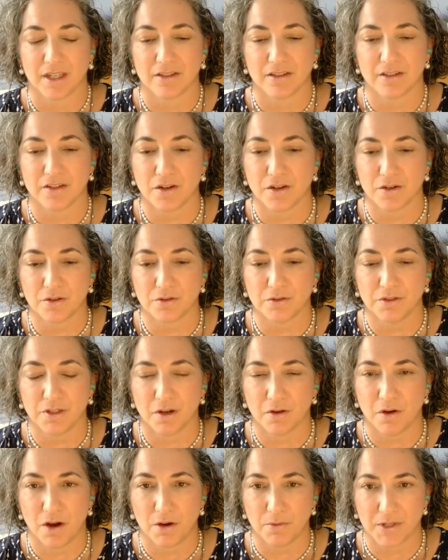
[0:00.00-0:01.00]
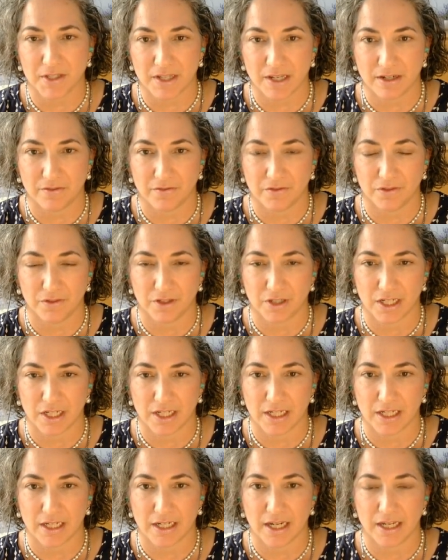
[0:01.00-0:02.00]
So, always kind of
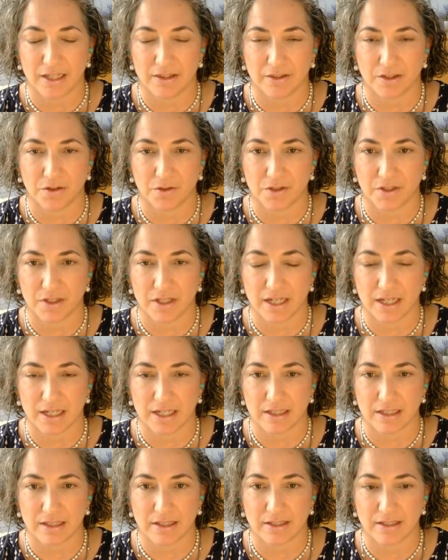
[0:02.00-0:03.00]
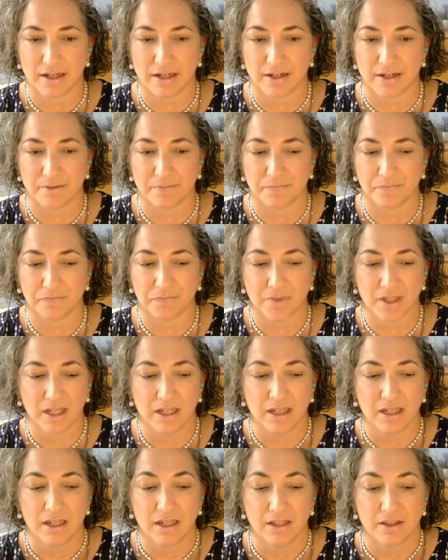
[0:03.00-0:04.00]
looking at those things.
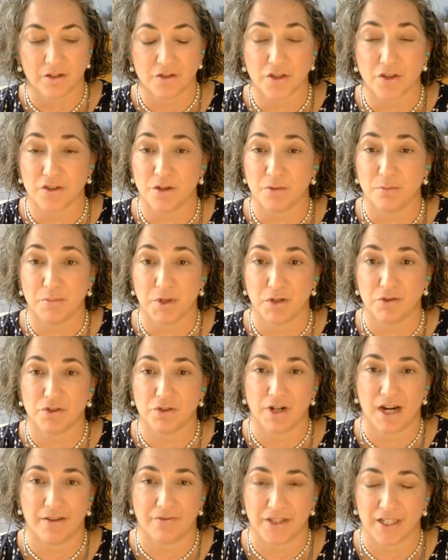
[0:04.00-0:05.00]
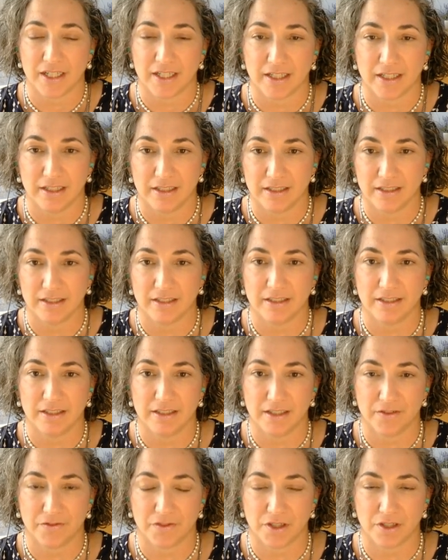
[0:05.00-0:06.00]
There's also boat traffic
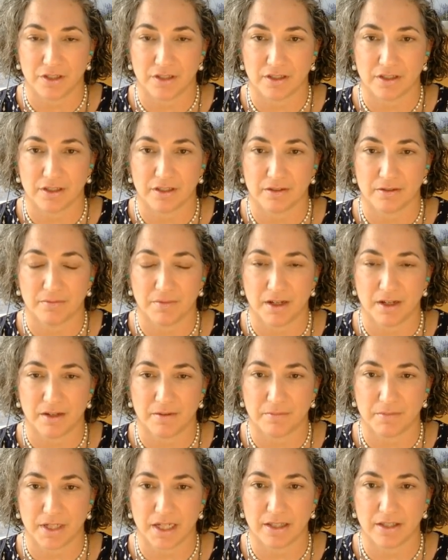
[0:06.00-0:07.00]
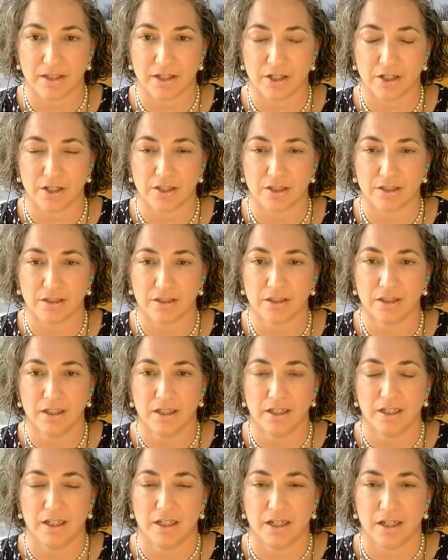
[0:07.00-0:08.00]
you have to consider,
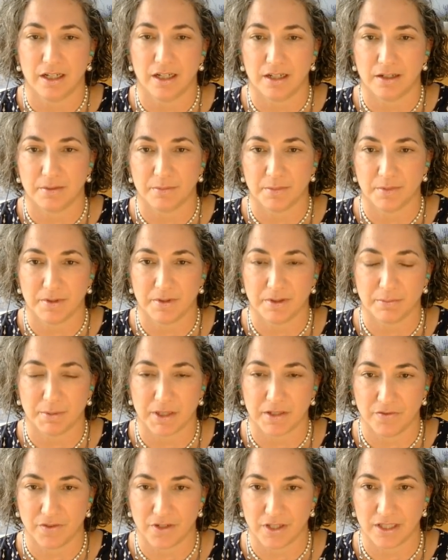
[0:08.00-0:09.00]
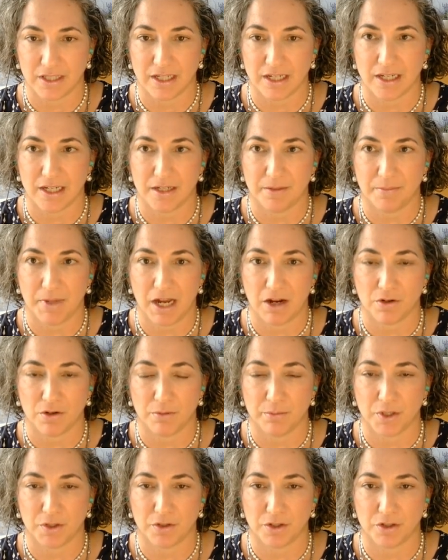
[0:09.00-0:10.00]
specifically power
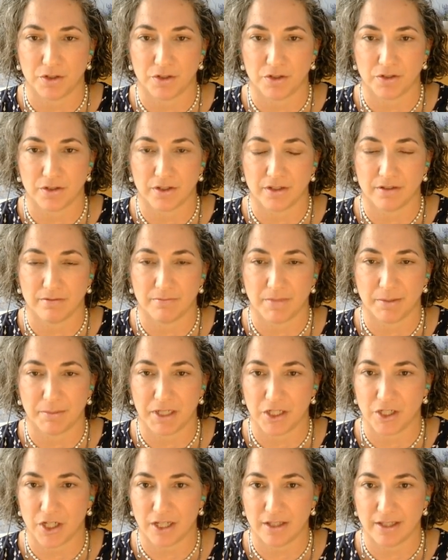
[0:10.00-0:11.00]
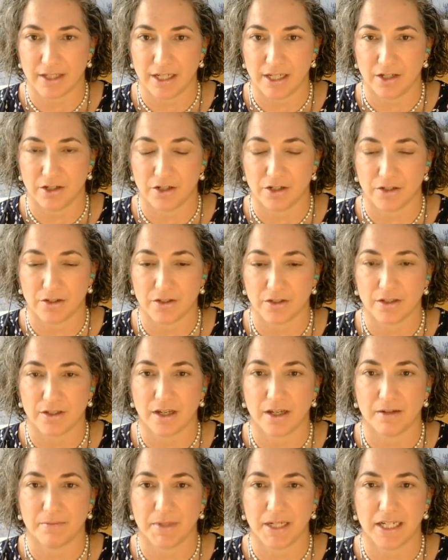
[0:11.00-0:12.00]
boaters and maybe jet skiers.
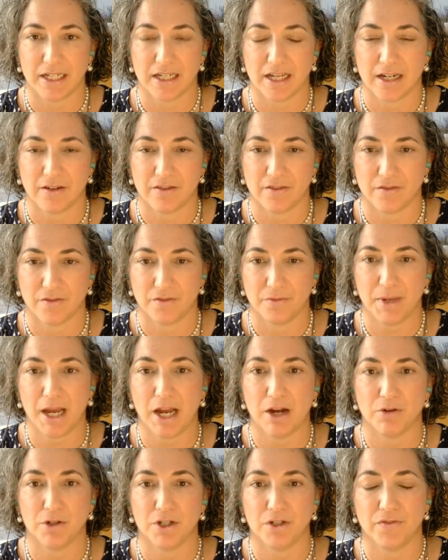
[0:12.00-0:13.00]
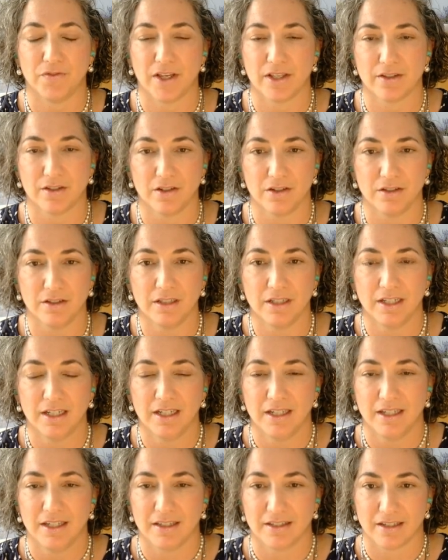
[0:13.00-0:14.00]
Any kind of powered vessel,
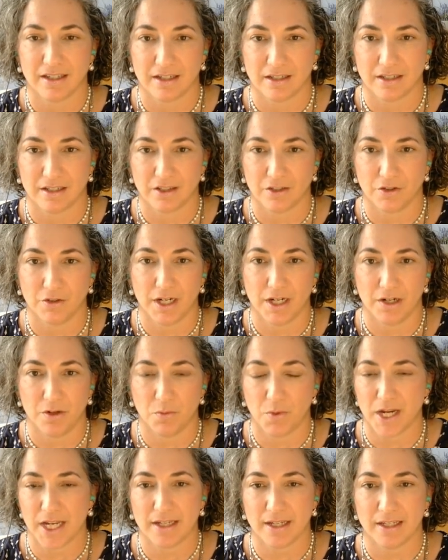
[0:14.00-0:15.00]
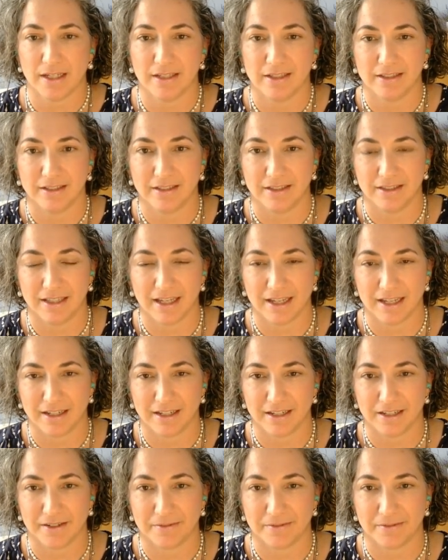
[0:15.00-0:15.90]
it's going to create a wake that,